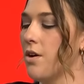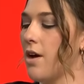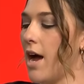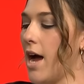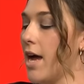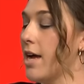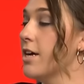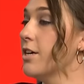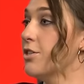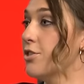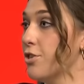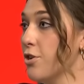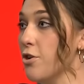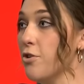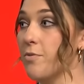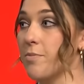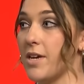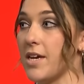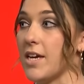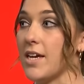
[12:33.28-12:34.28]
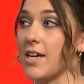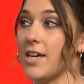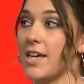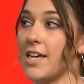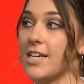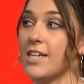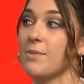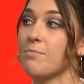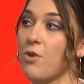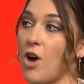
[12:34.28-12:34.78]
I assuming
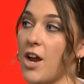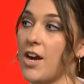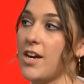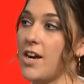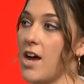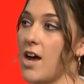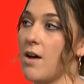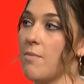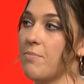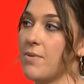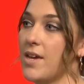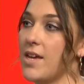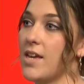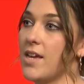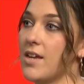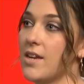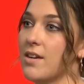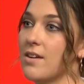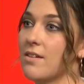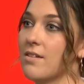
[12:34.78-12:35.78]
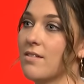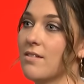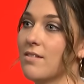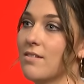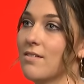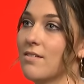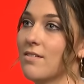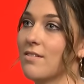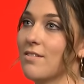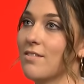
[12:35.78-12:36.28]
he brought it up in
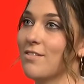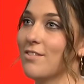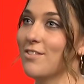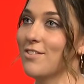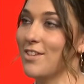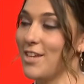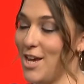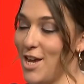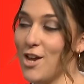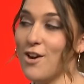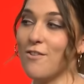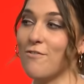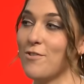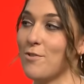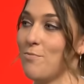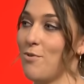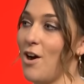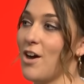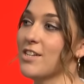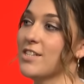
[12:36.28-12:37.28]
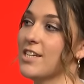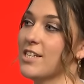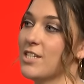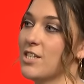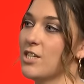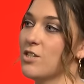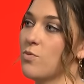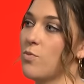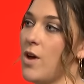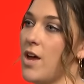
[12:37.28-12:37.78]
the interview process
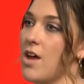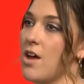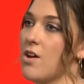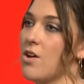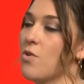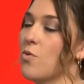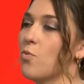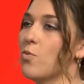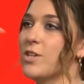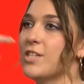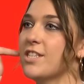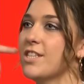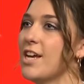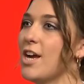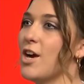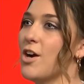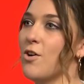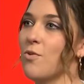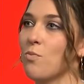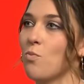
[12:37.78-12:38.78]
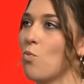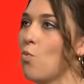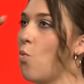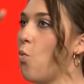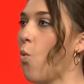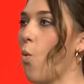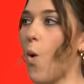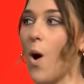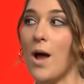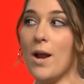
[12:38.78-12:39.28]
as well. Was there
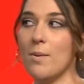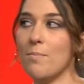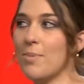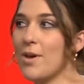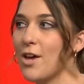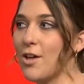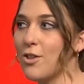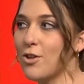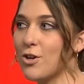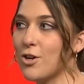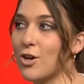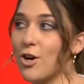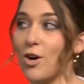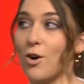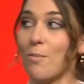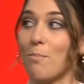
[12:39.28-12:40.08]
one pillar or